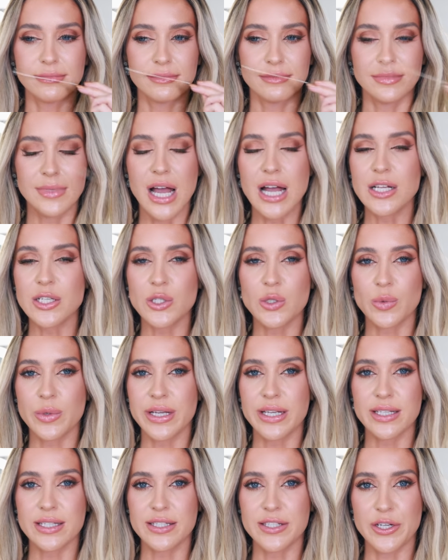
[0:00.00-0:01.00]
Not
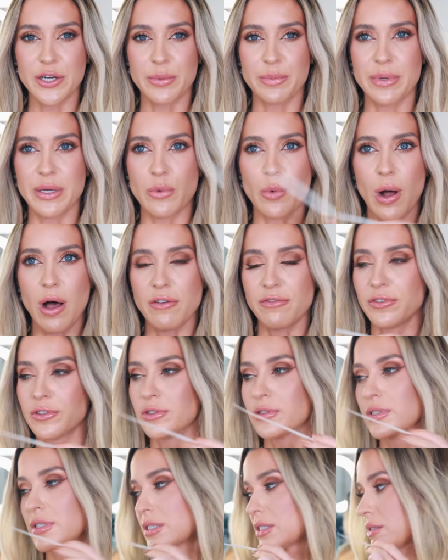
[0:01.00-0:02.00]
sweet syrupy
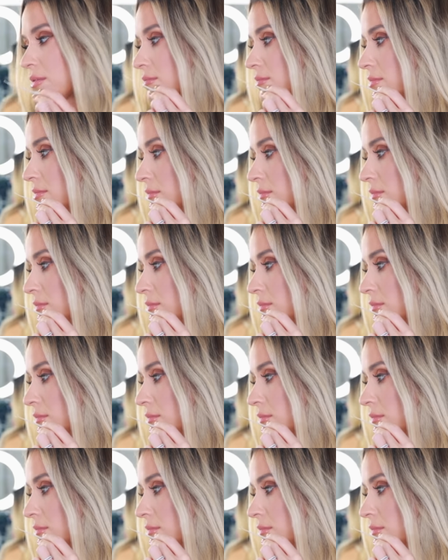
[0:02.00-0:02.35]
waffles.